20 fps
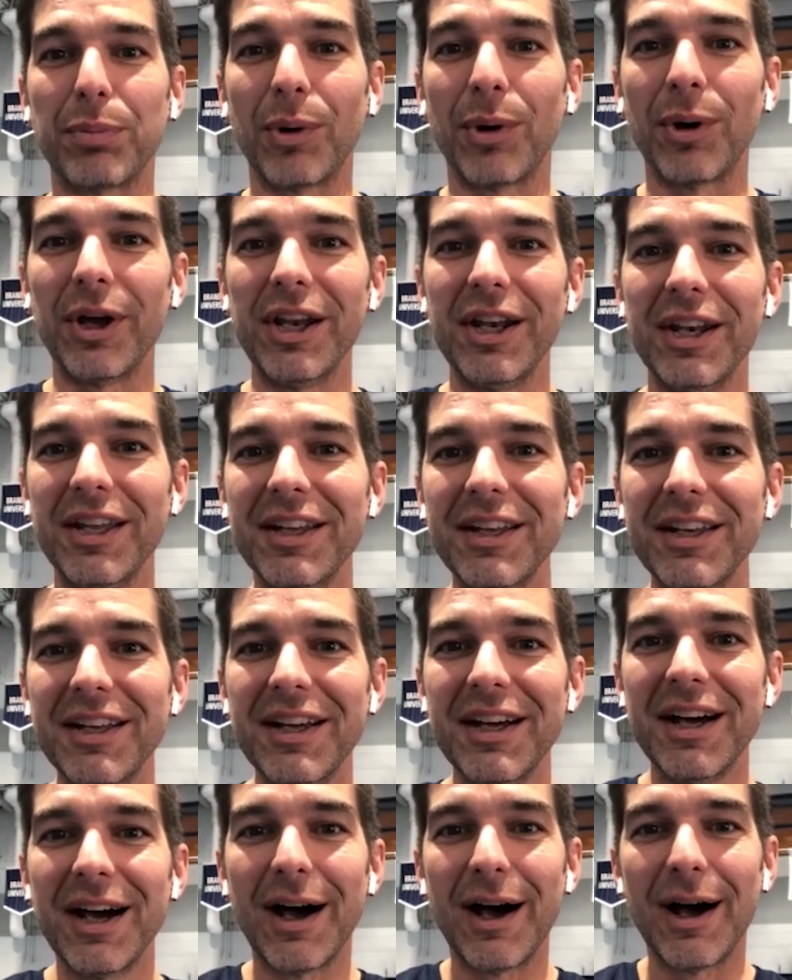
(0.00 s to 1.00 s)
point,
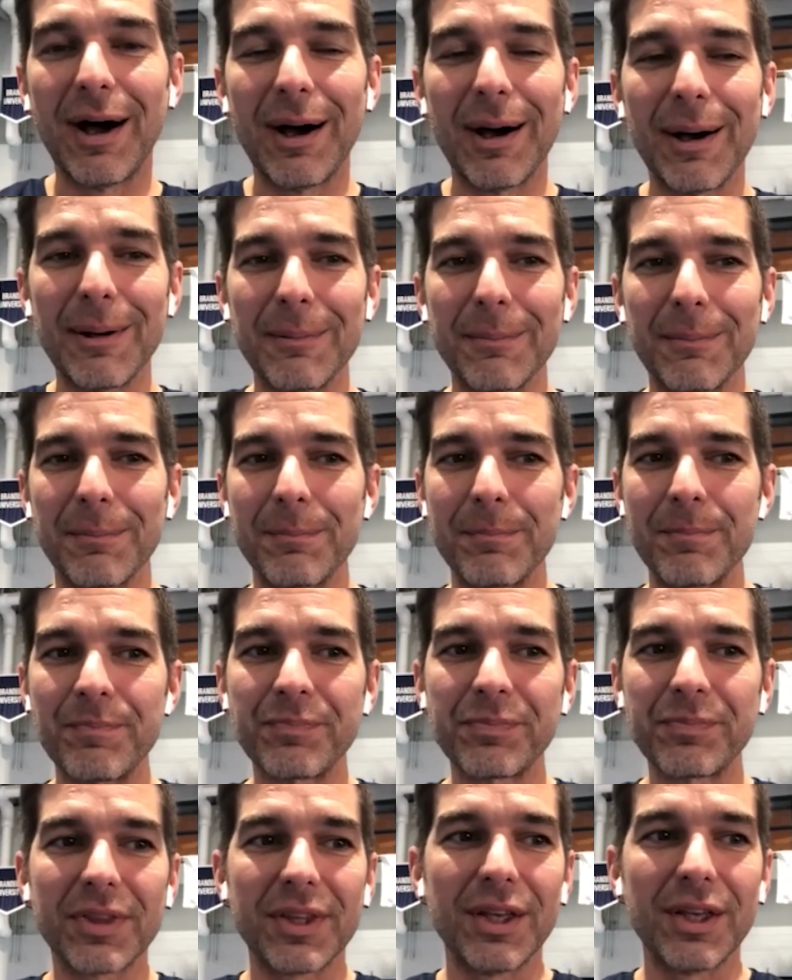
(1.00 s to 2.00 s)

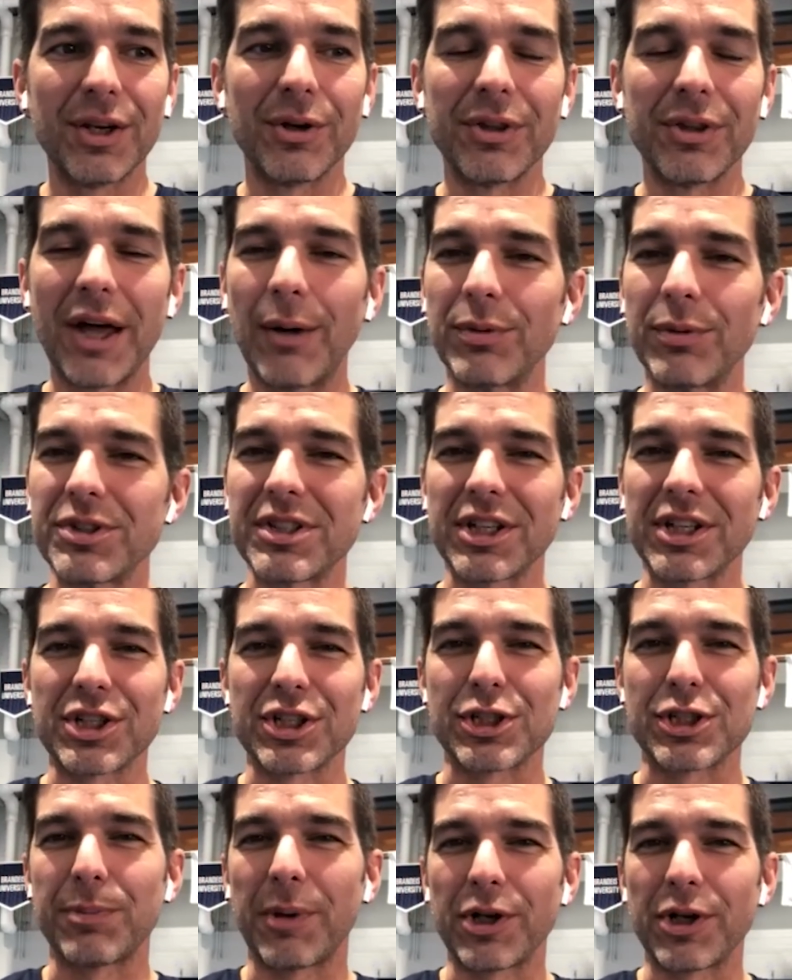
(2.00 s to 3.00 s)
you know, that was such
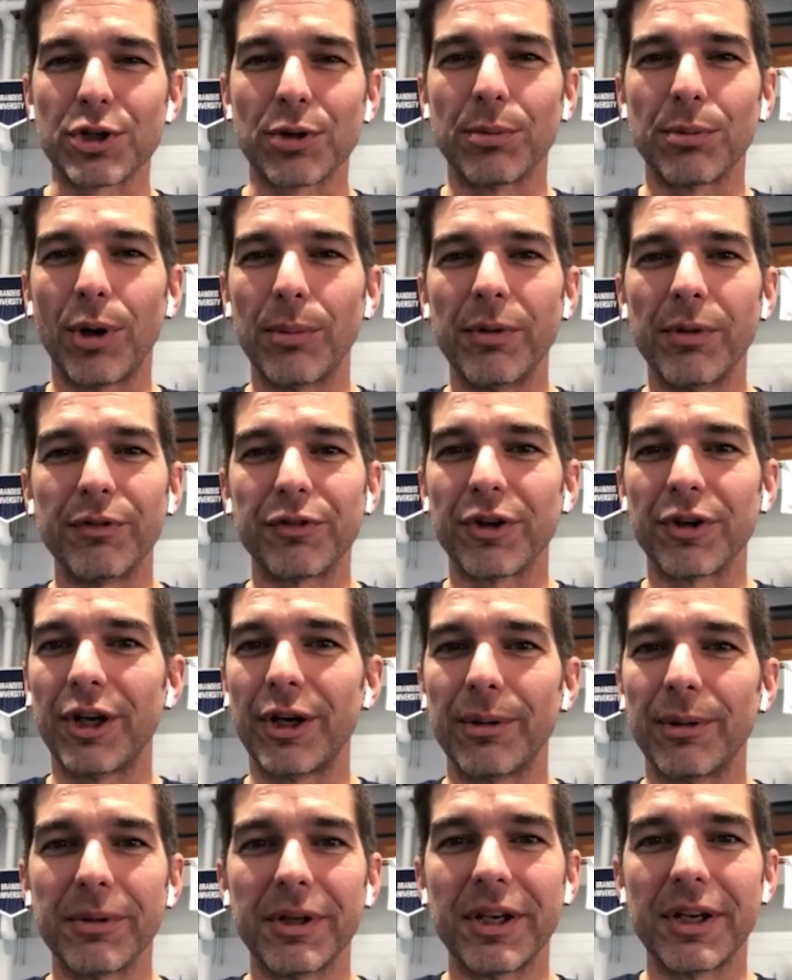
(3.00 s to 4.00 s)
a special moment for
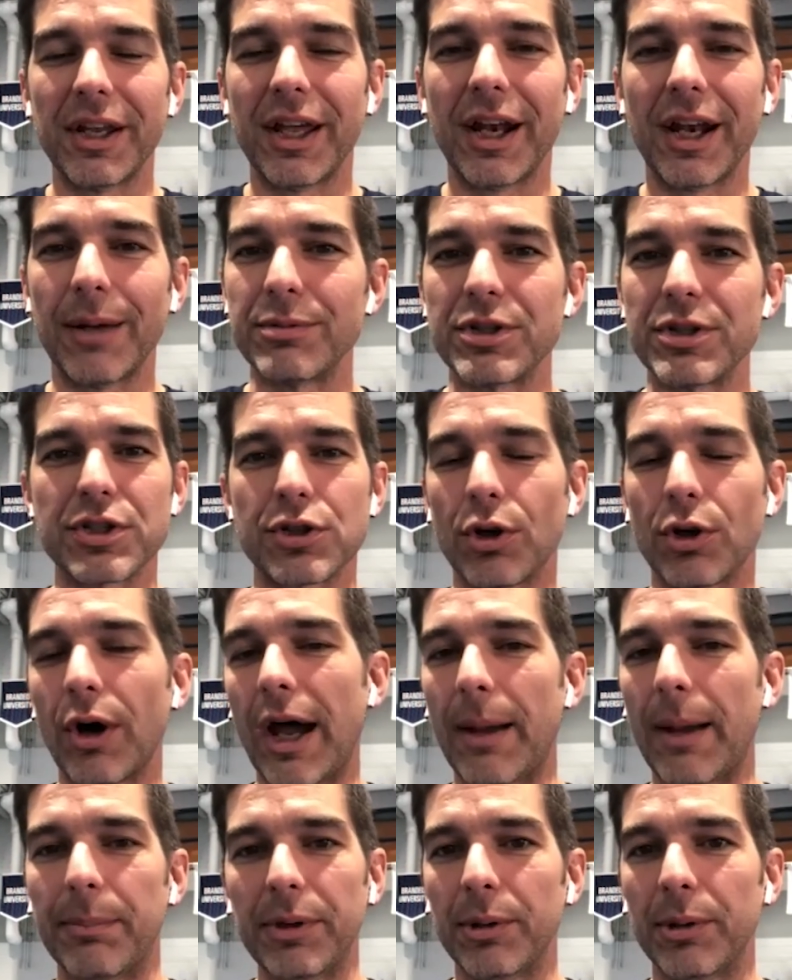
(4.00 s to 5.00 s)
him. And I'm just so
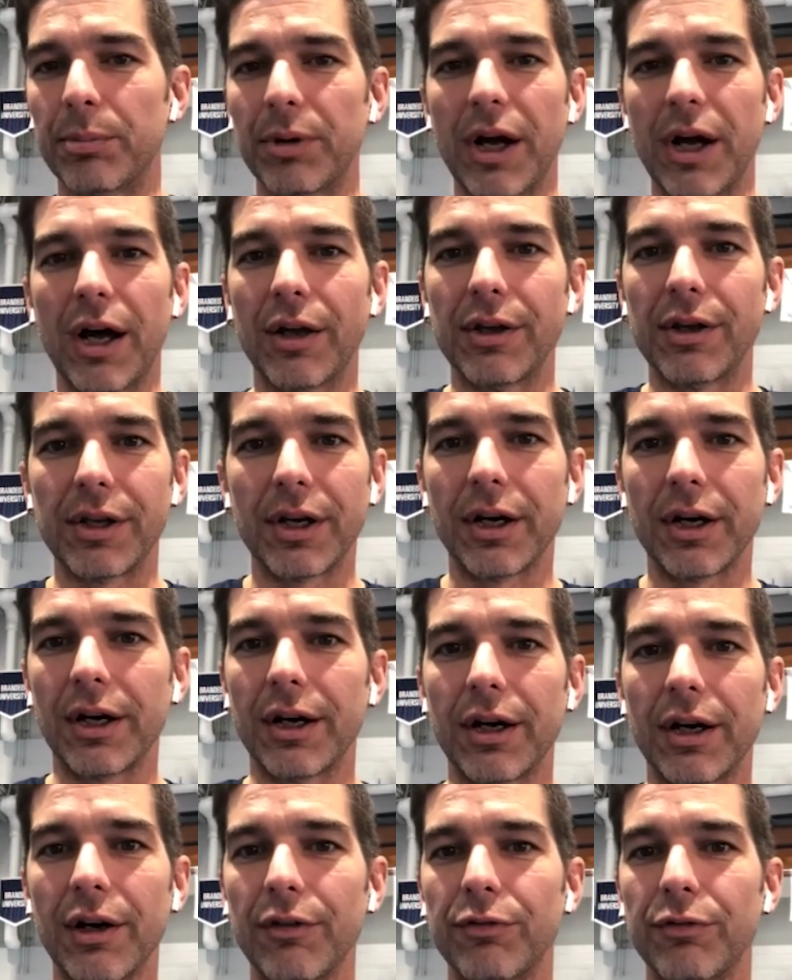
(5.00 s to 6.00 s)
happy and proud
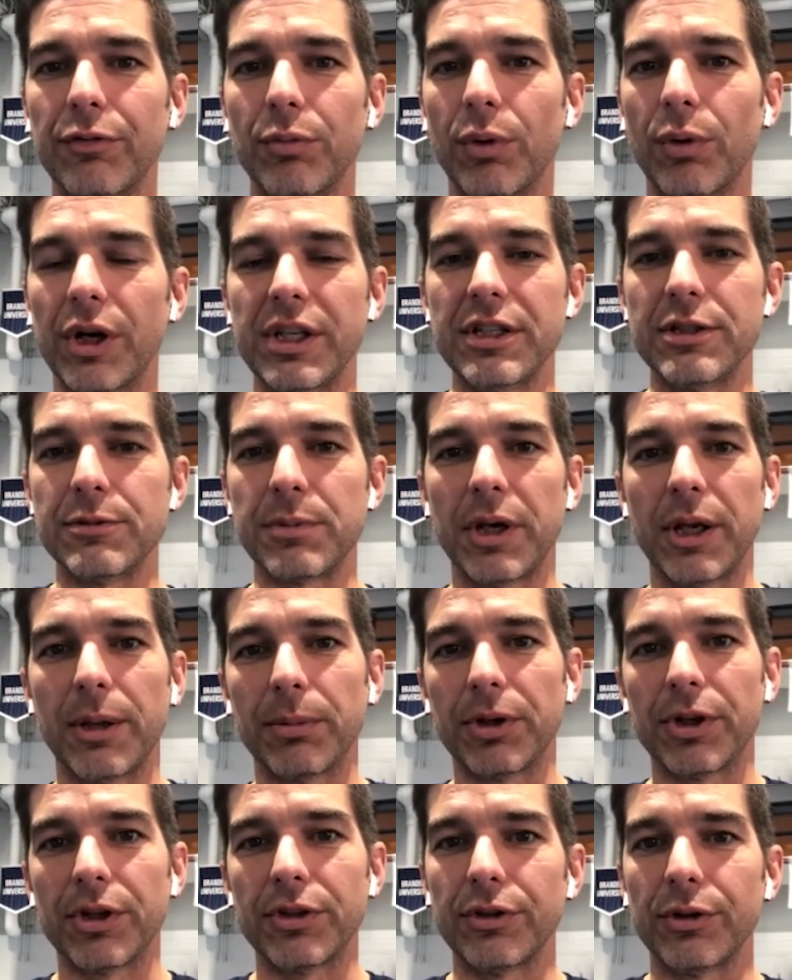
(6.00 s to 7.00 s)
of what he's been
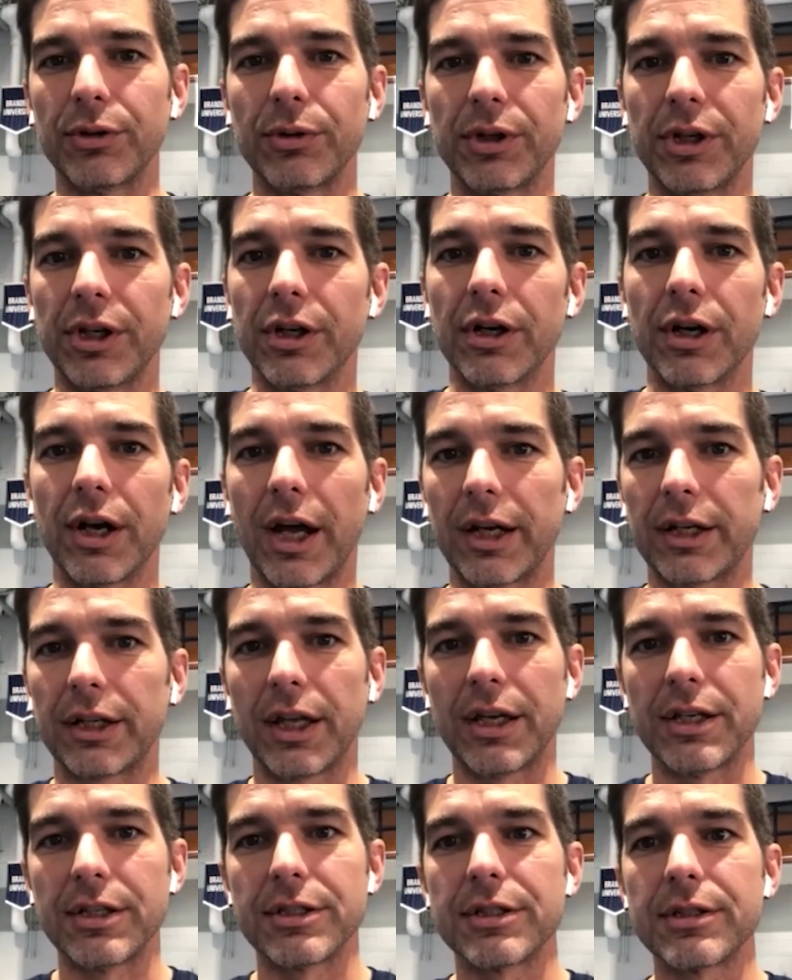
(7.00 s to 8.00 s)
able to do here at
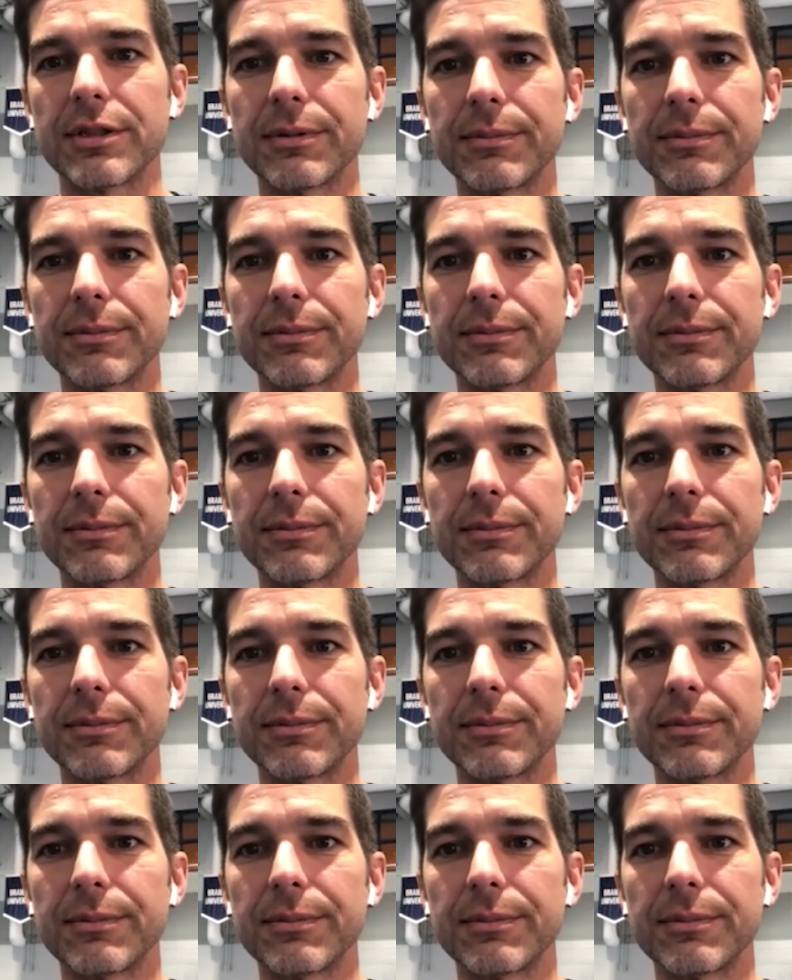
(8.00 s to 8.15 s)
Case.